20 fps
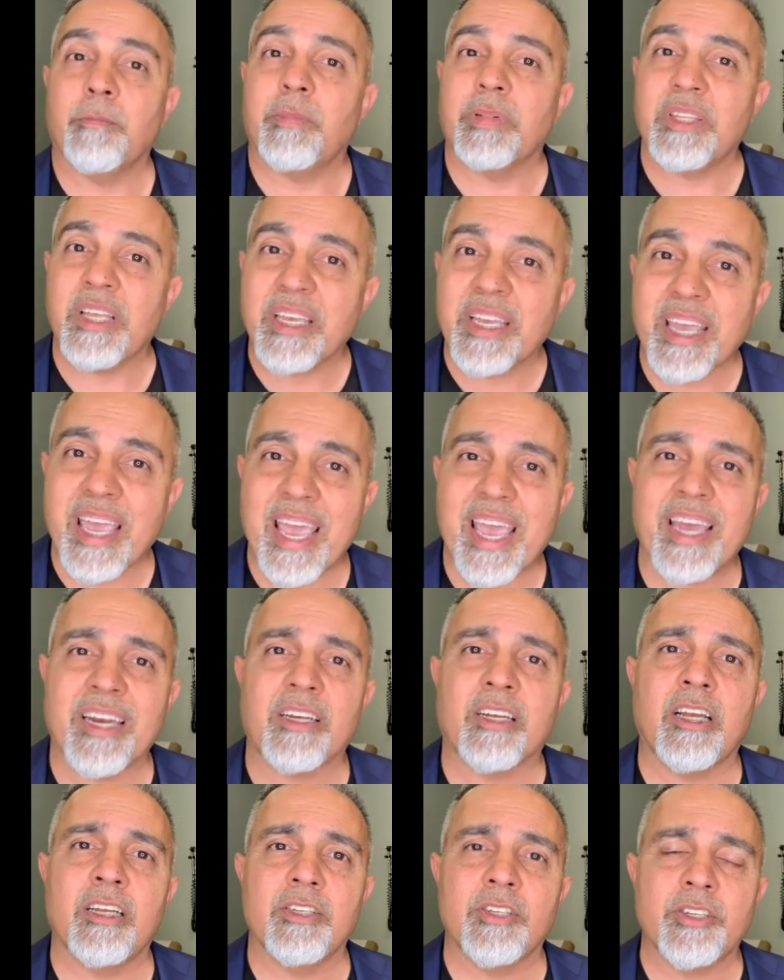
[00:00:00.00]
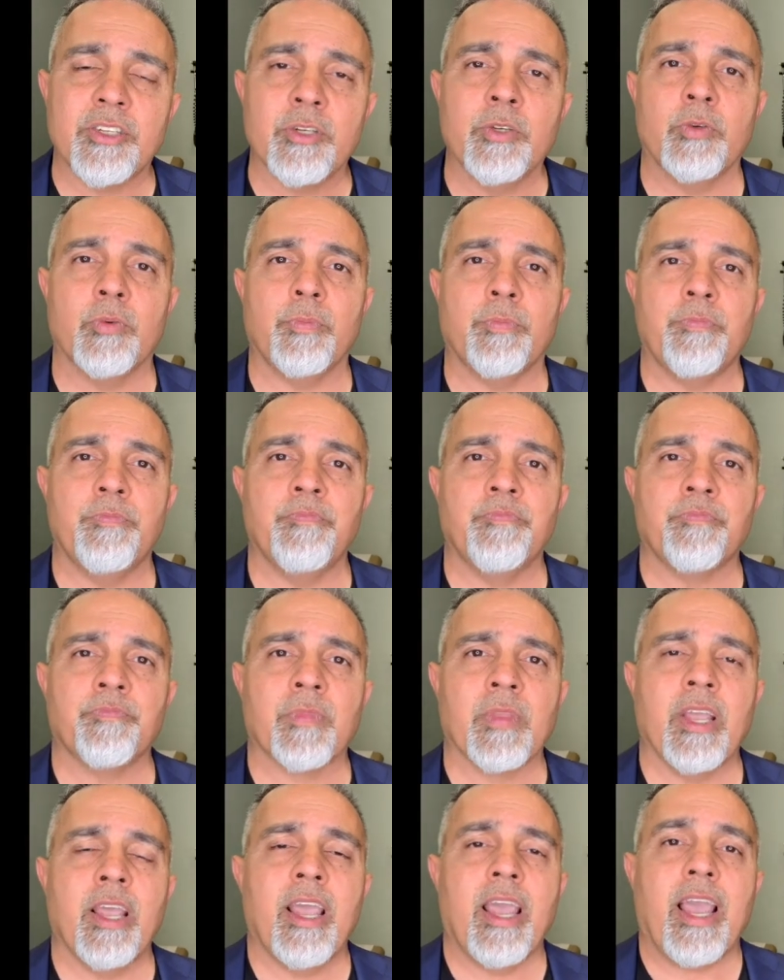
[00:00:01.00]
but they can't consume.
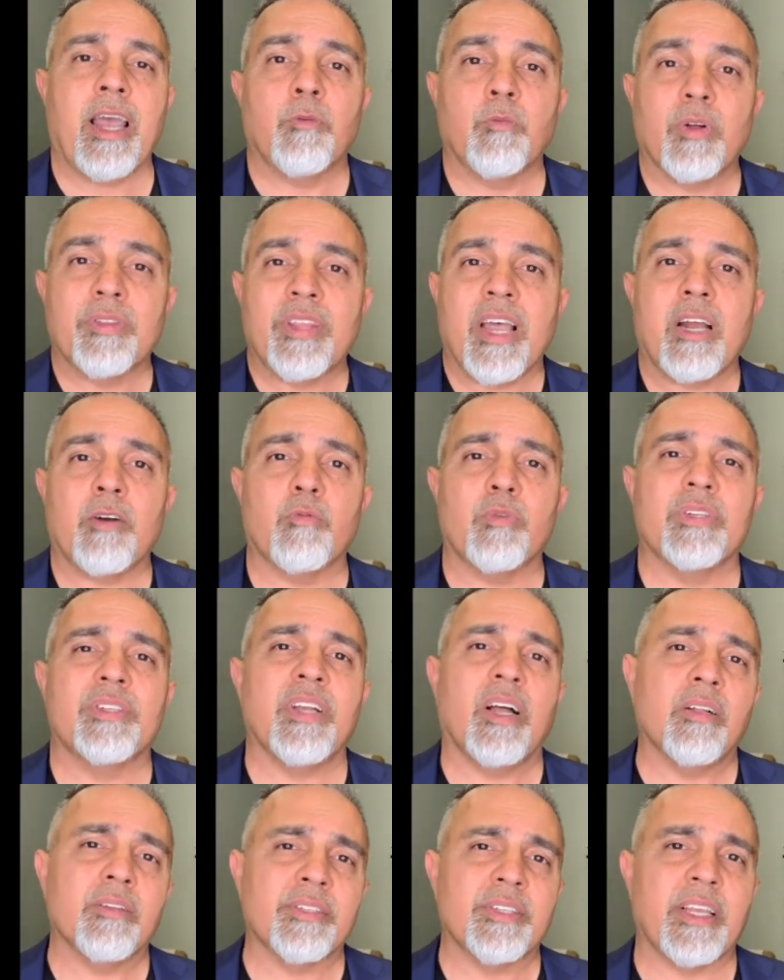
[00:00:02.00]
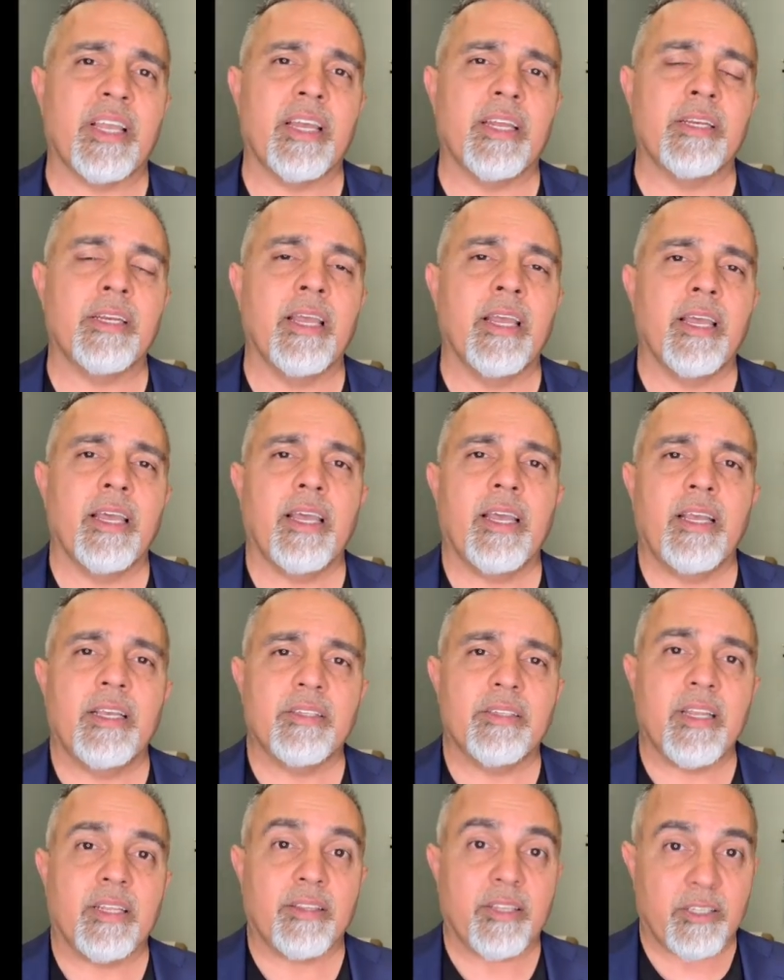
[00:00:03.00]
And what that results in is
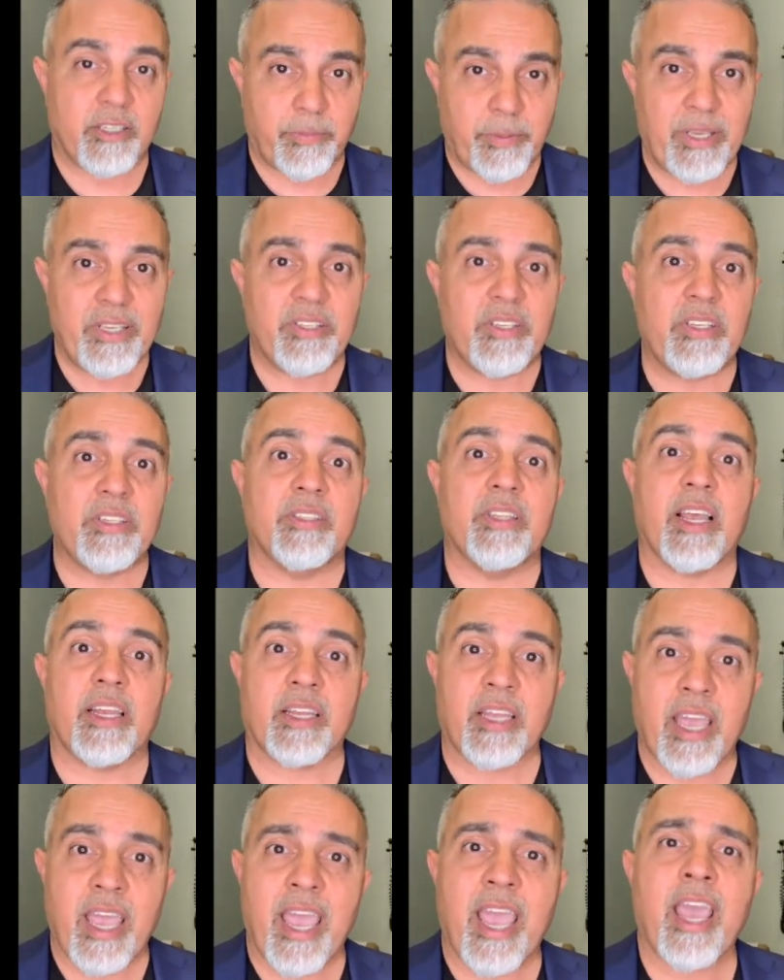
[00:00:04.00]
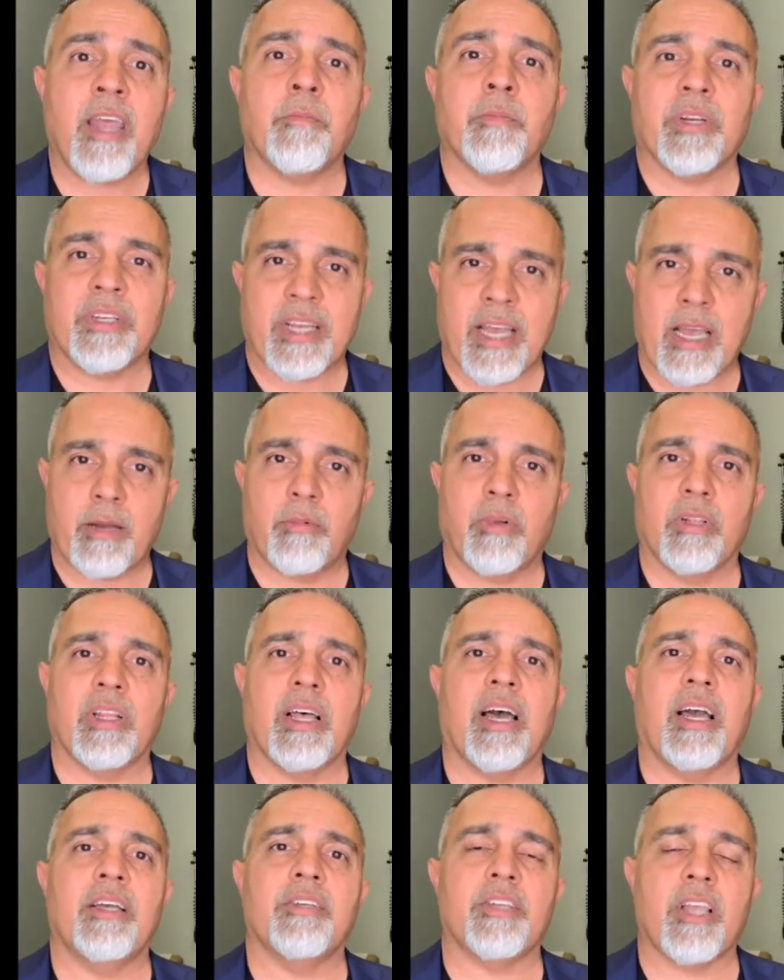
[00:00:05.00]
that the species that can
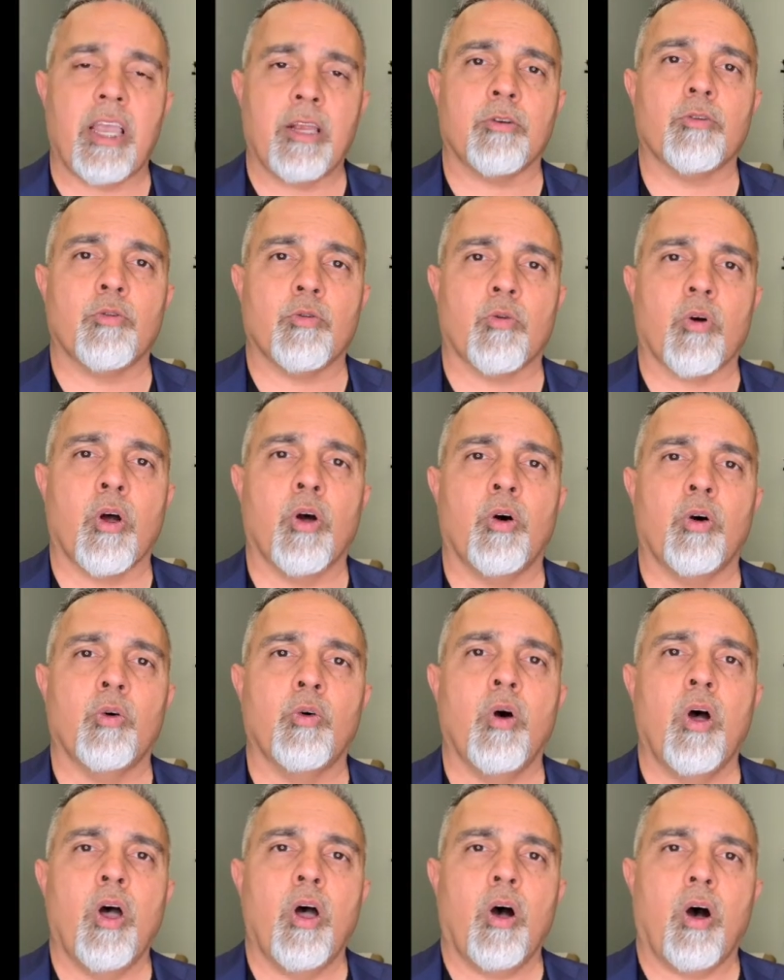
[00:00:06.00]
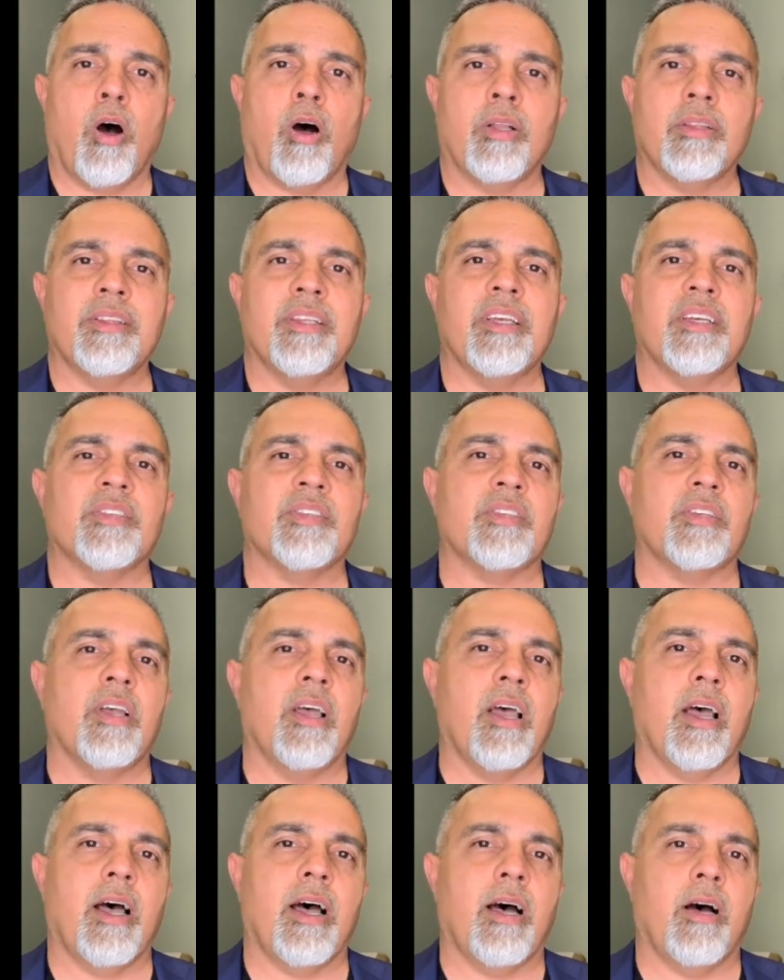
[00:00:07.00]
metabolize and grow on this
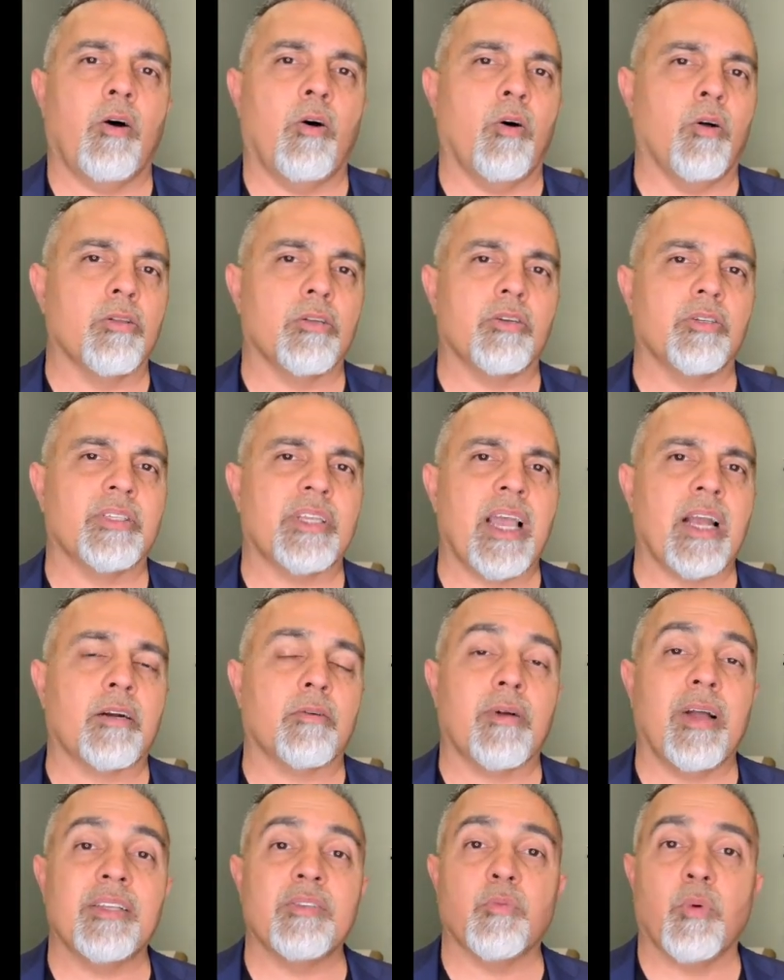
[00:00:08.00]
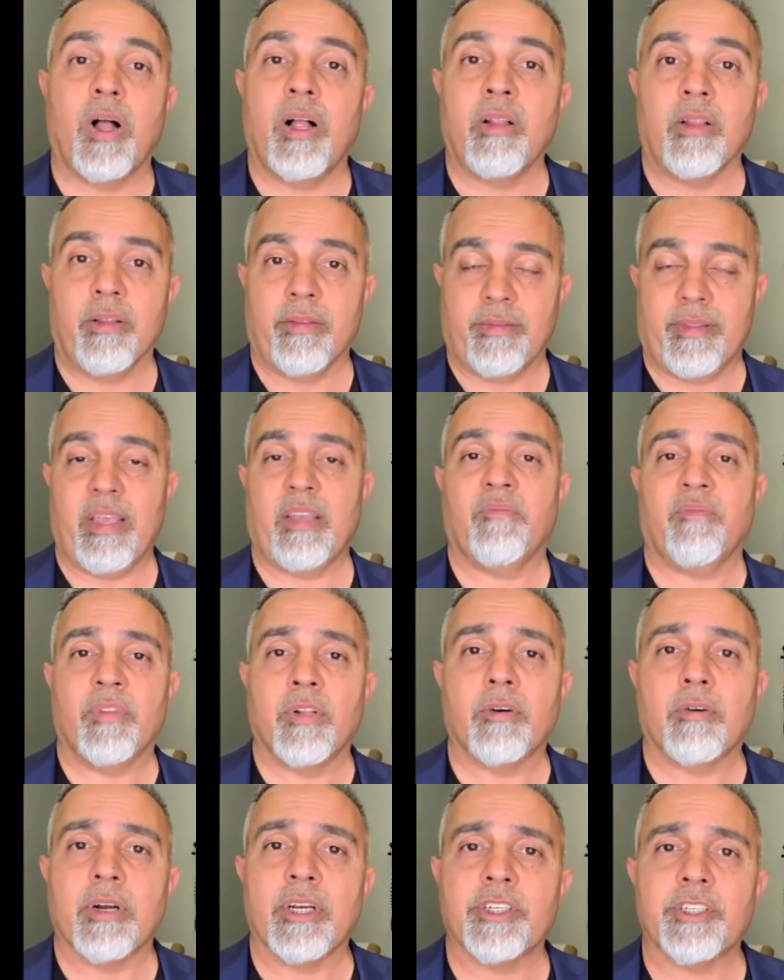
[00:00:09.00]
oligosaccharides, well, they
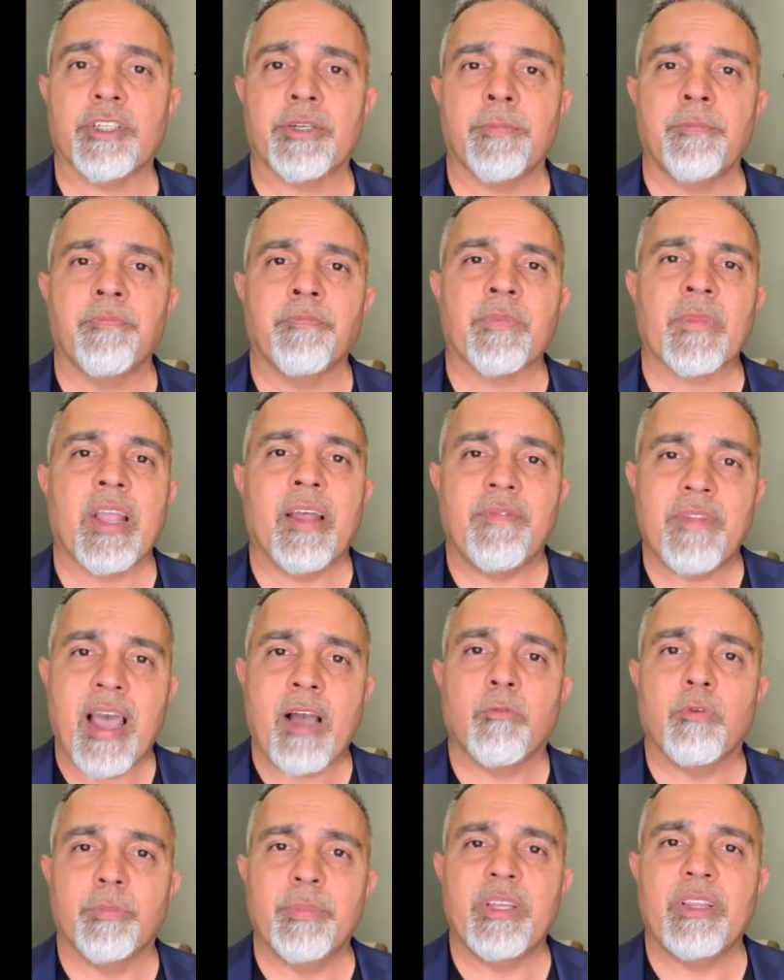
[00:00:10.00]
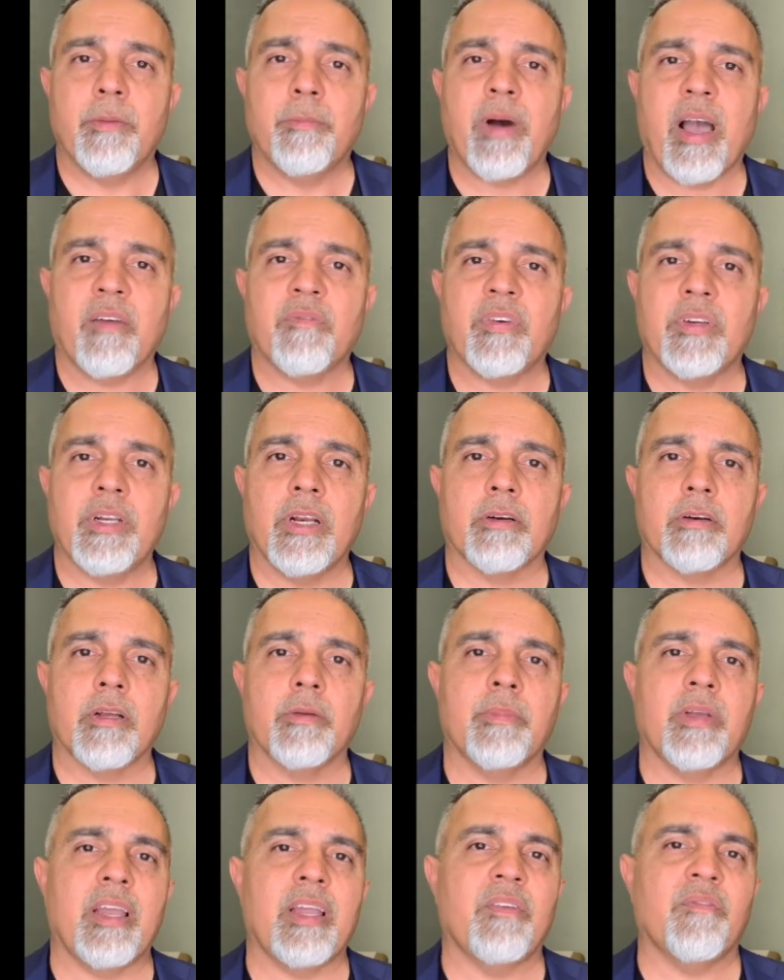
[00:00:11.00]
flourish. And that would be the
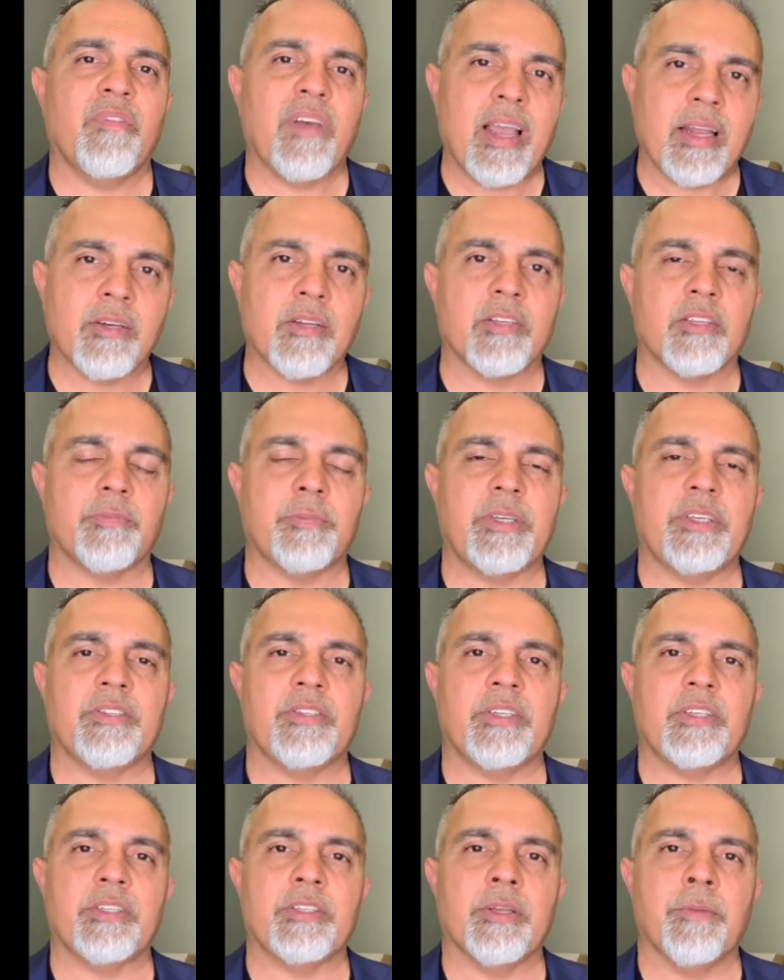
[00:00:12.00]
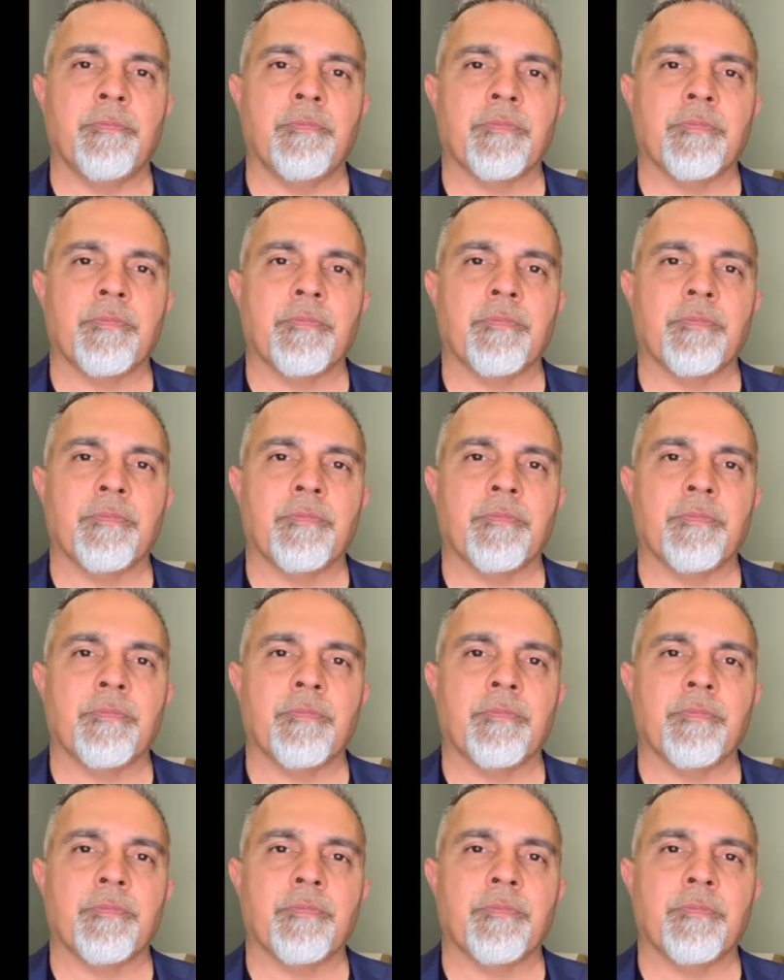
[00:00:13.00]
Bifidarium infantis species.